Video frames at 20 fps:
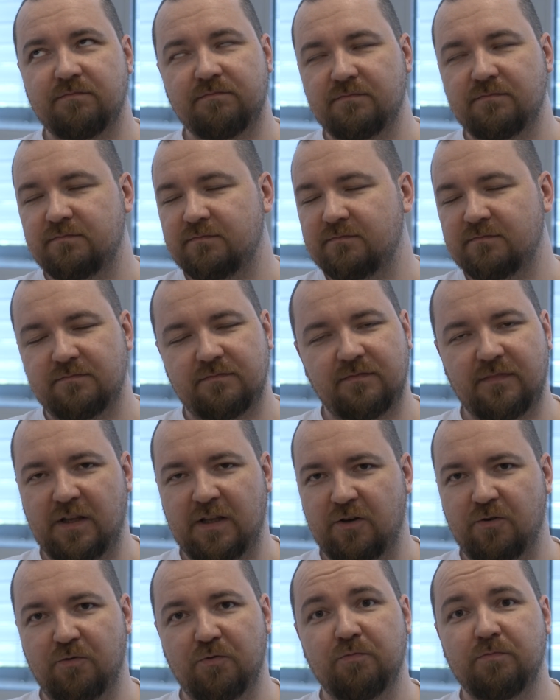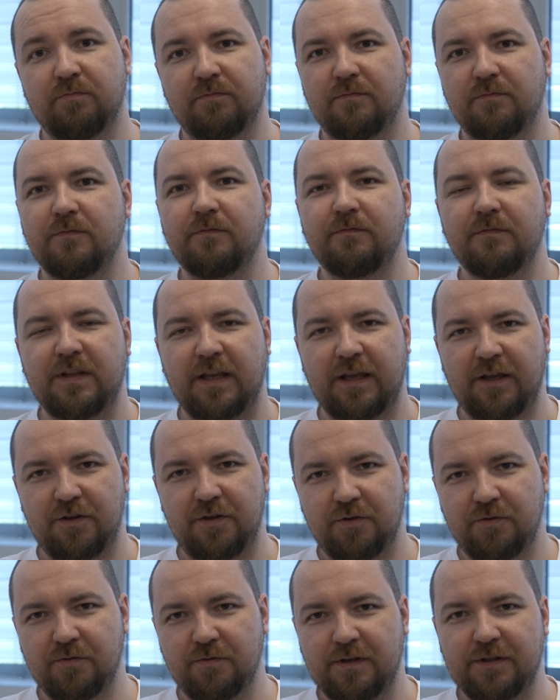No, they
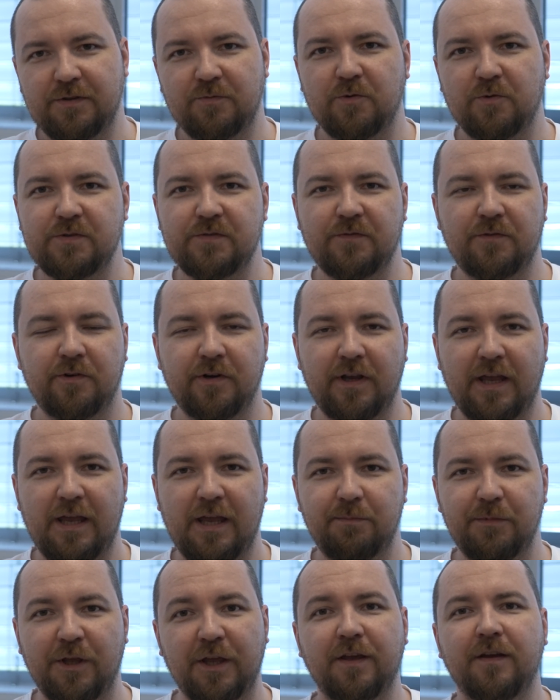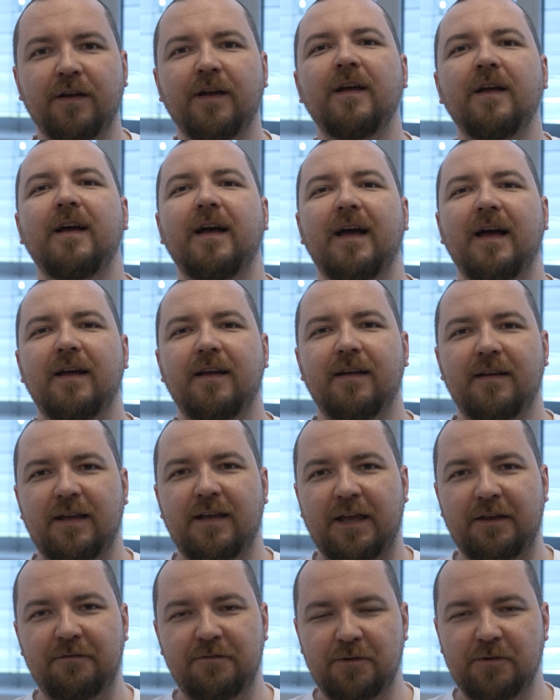knew it was for gaming.
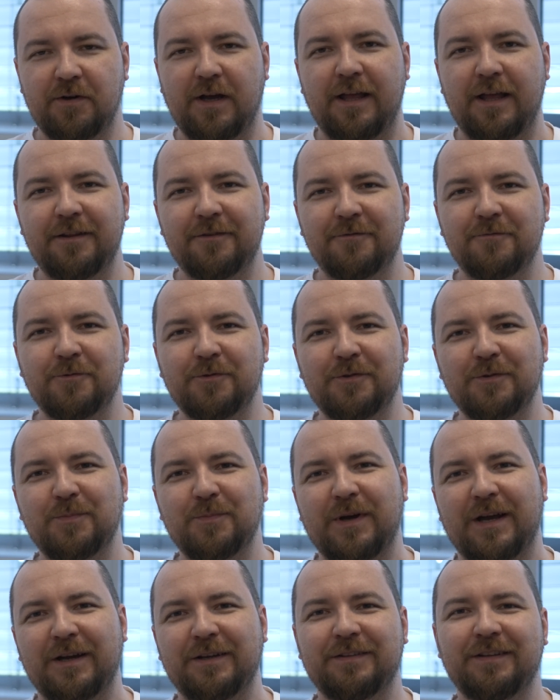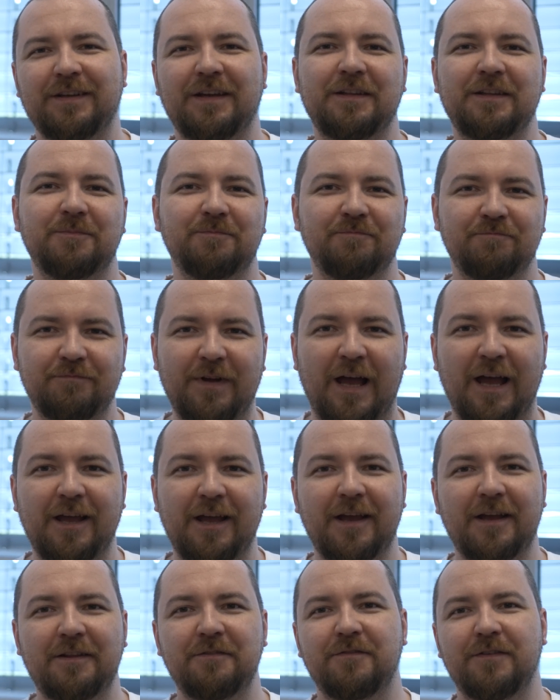If you had a Voodoo back then, I
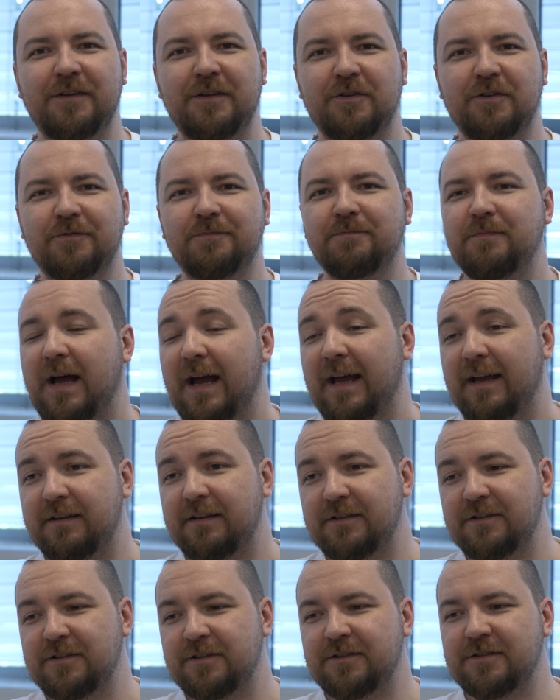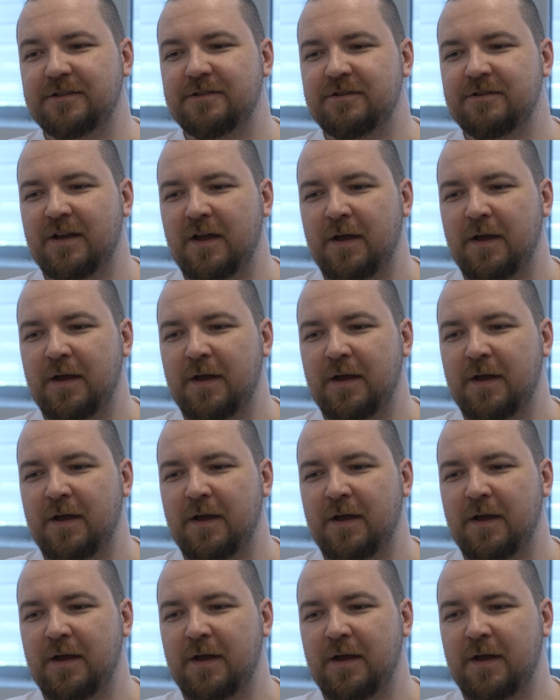envy you. I didn't.